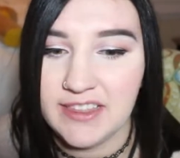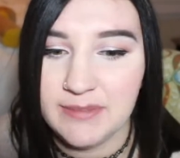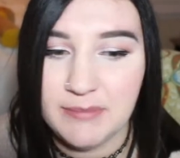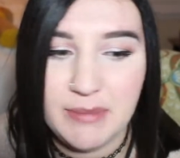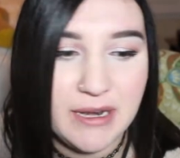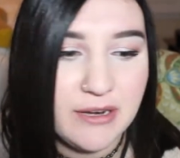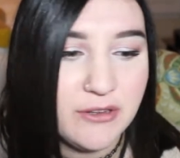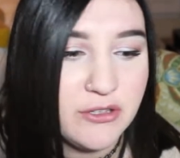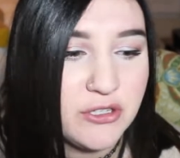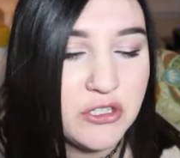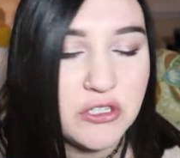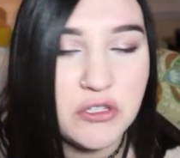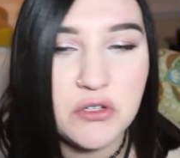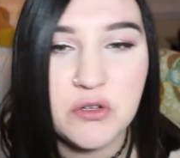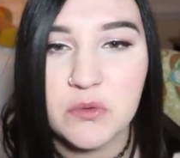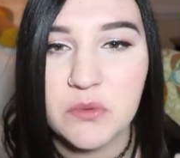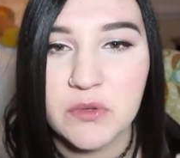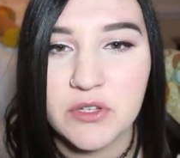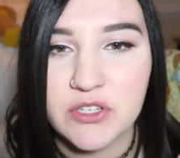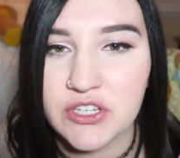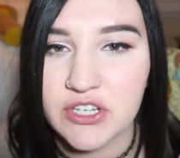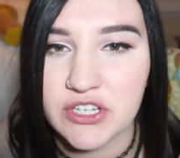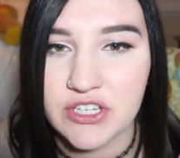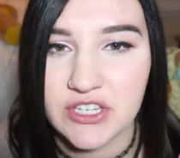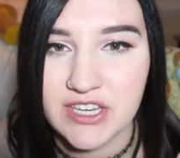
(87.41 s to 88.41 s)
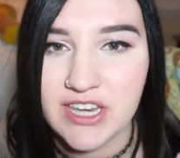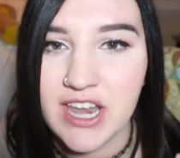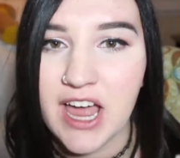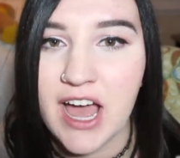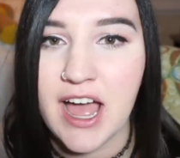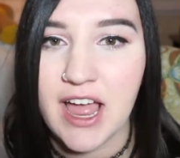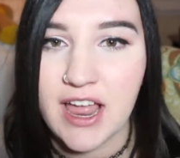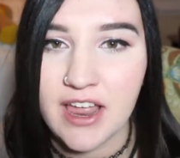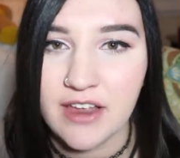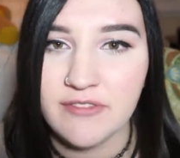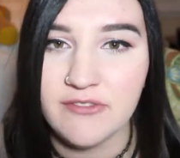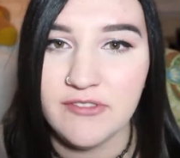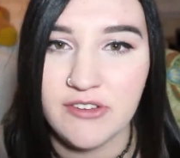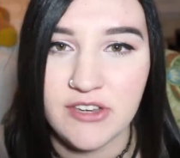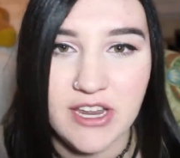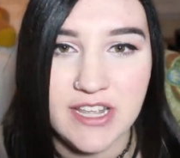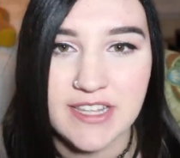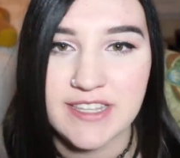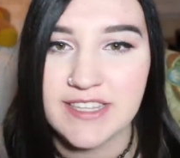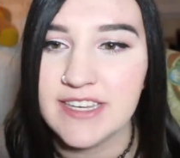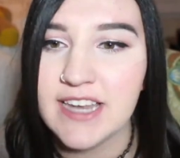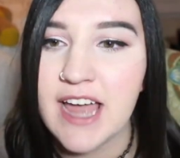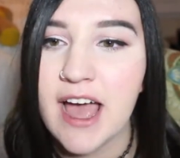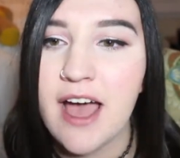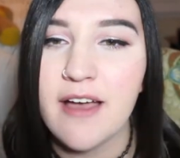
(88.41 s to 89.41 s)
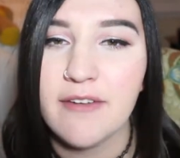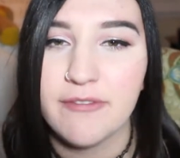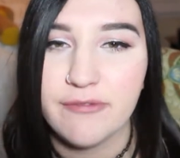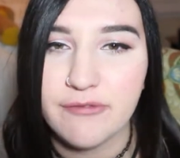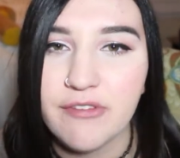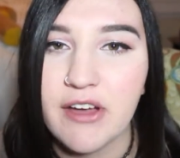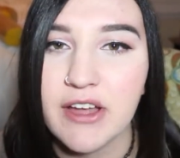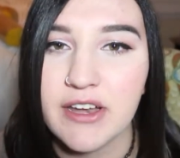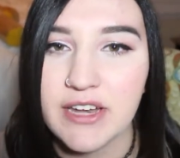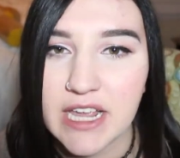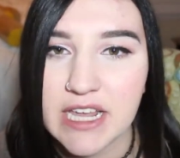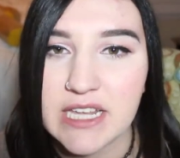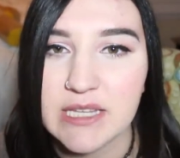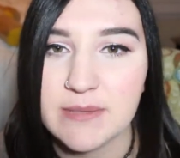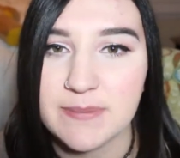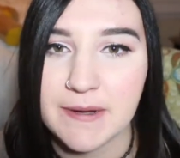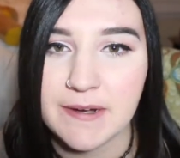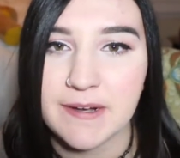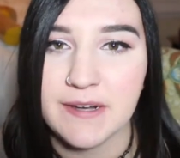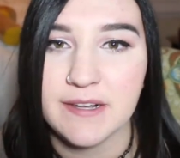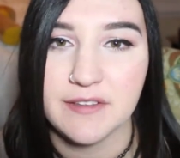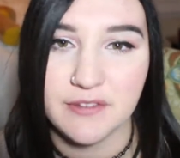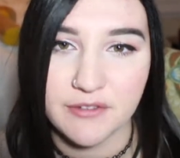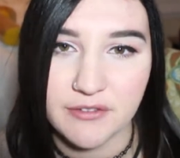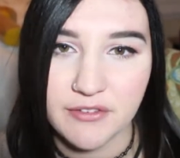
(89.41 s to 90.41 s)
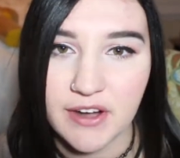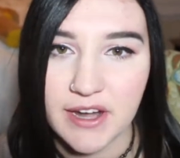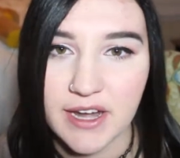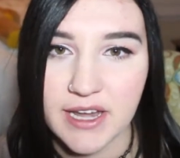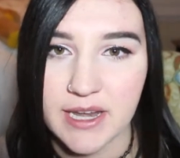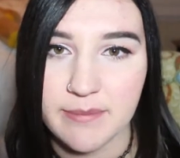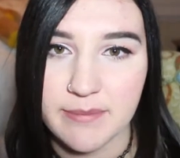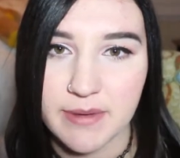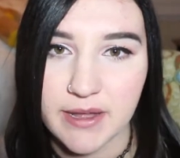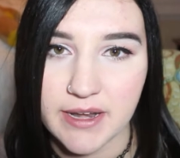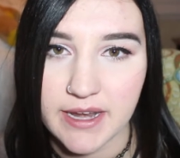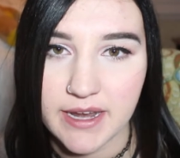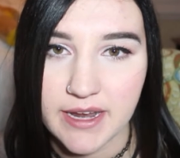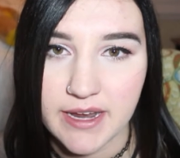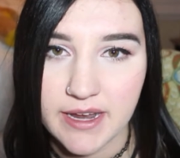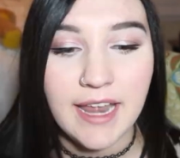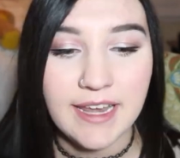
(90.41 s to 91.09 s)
Middle school was just it's not a fun experience for anybody.